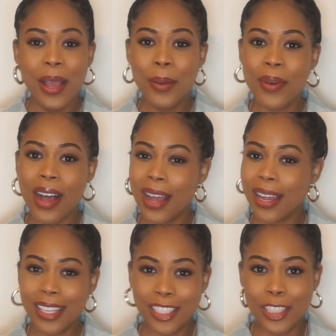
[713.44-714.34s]
I
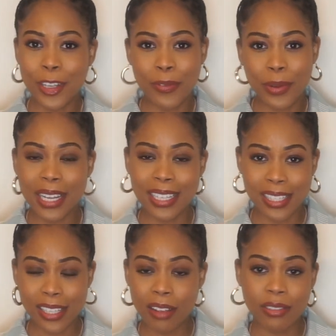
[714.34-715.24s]
just don't feel like it
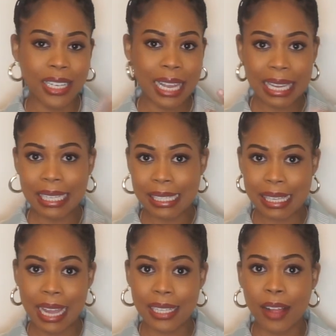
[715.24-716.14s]
deserves an 8
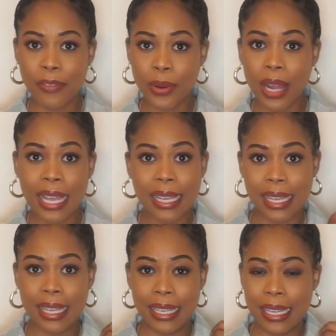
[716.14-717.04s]
yet. I feel like
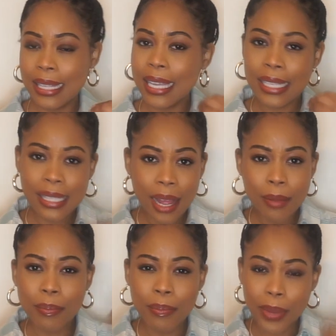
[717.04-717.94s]
it needs that
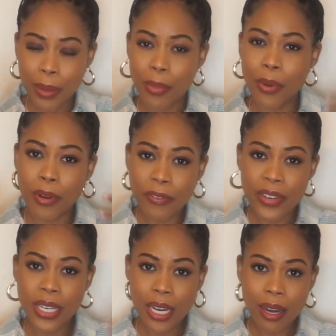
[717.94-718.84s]
bit more
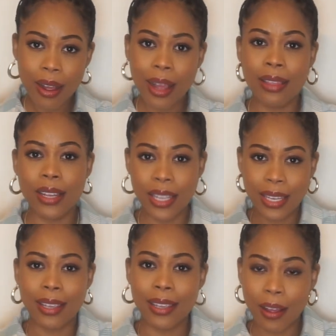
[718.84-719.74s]
vanilla and then it
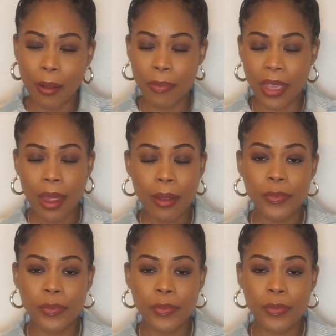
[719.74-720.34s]
can get up there.